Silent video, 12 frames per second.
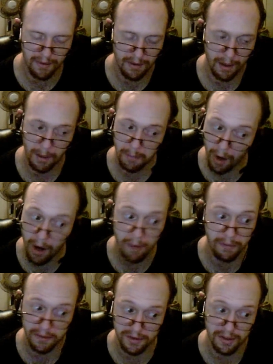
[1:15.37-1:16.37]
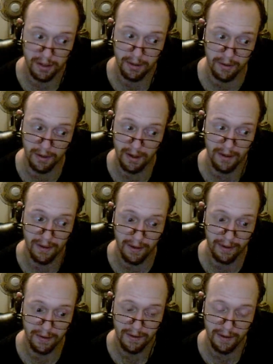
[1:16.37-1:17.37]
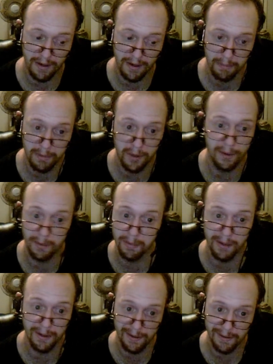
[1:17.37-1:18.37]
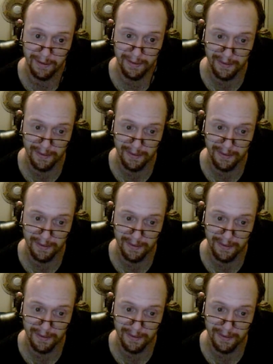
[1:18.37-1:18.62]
I'm obviously not like PewDiePie.